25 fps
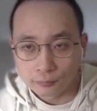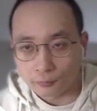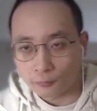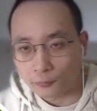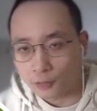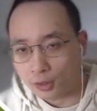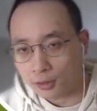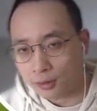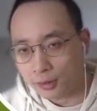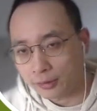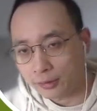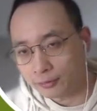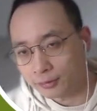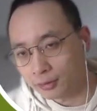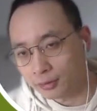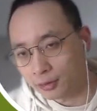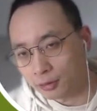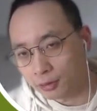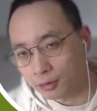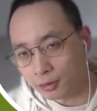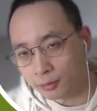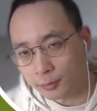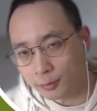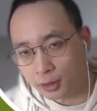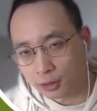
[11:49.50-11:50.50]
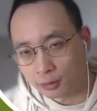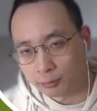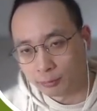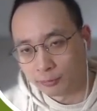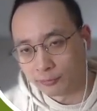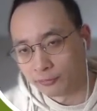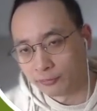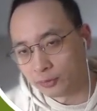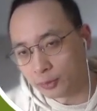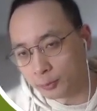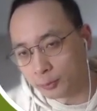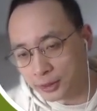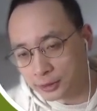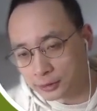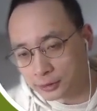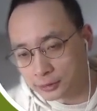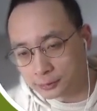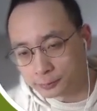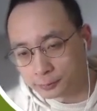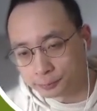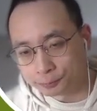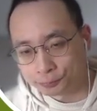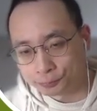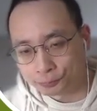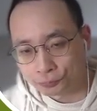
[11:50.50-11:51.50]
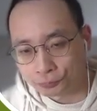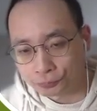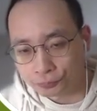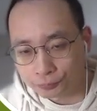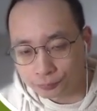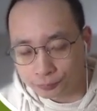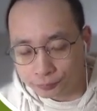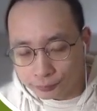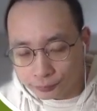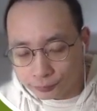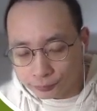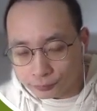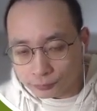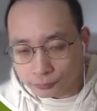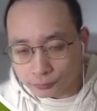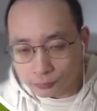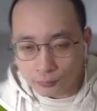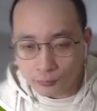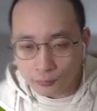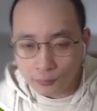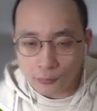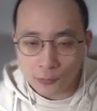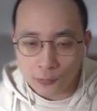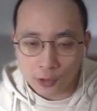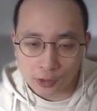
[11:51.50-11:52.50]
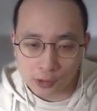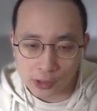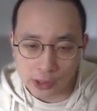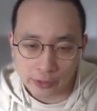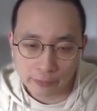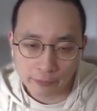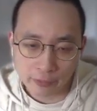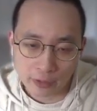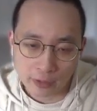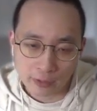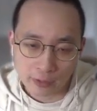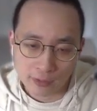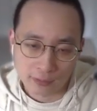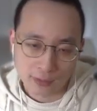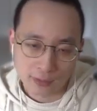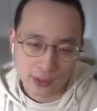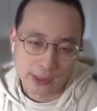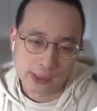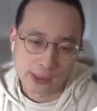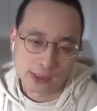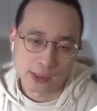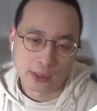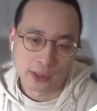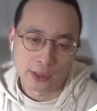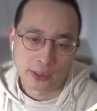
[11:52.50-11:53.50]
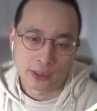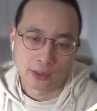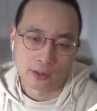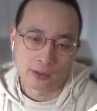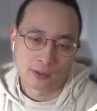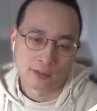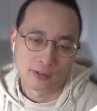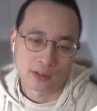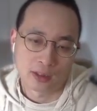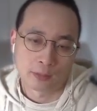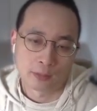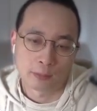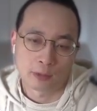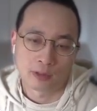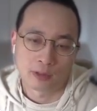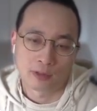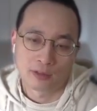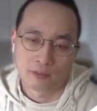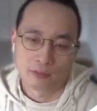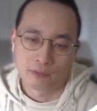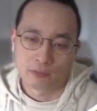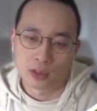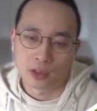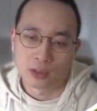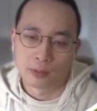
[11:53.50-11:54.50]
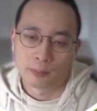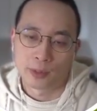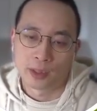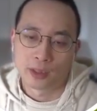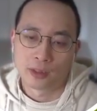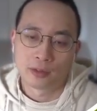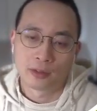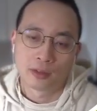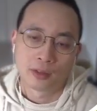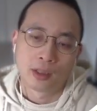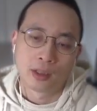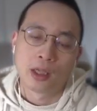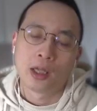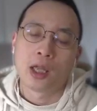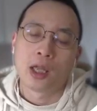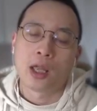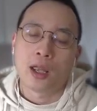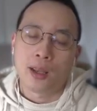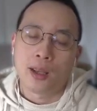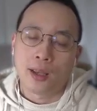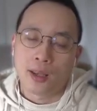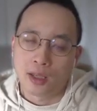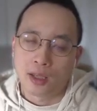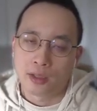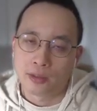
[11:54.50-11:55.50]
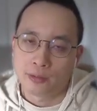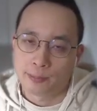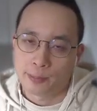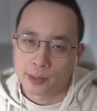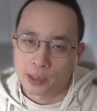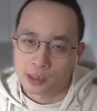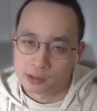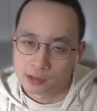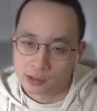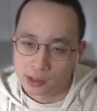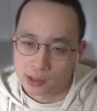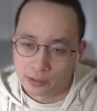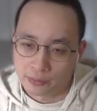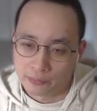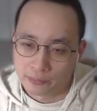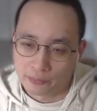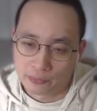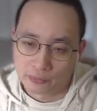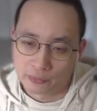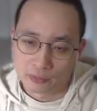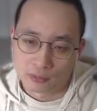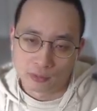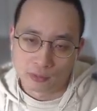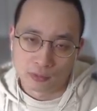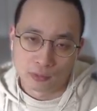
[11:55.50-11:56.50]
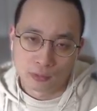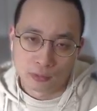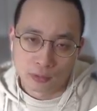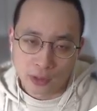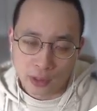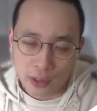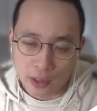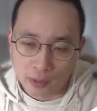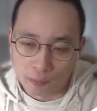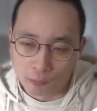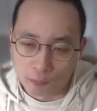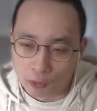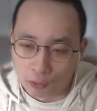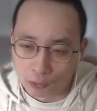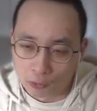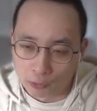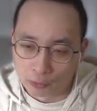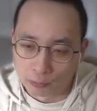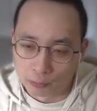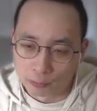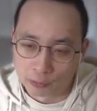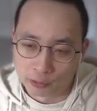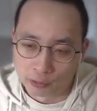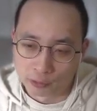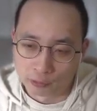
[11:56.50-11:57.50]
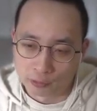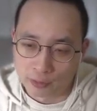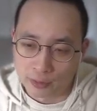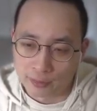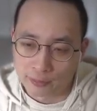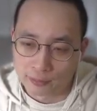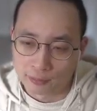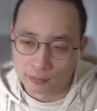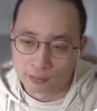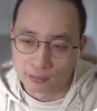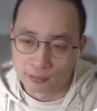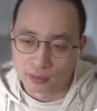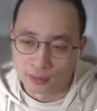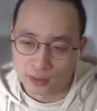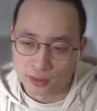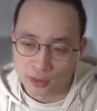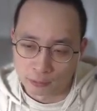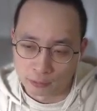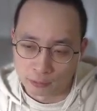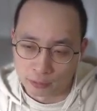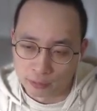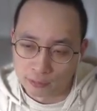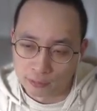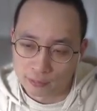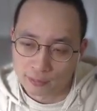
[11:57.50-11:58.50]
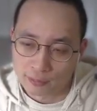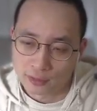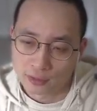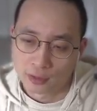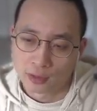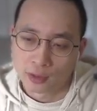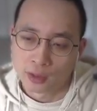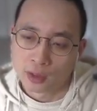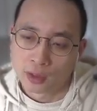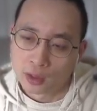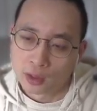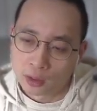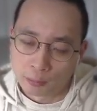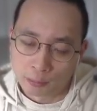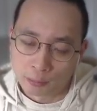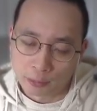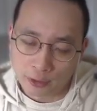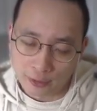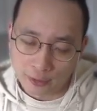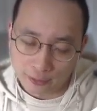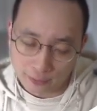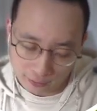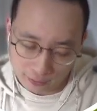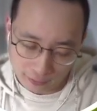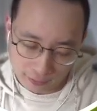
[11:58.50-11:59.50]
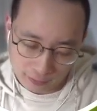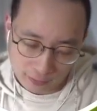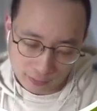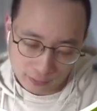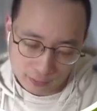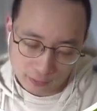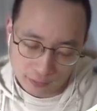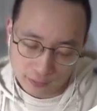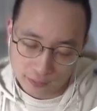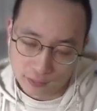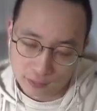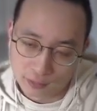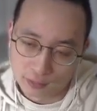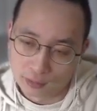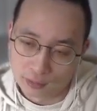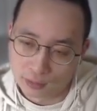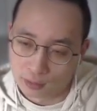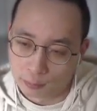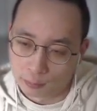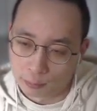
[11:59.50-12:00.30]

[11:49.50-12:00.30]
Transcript: Now let's talk about performance. Achieving isolation in a sandbox environment, especially for high-volume request scenarios, presents, uh,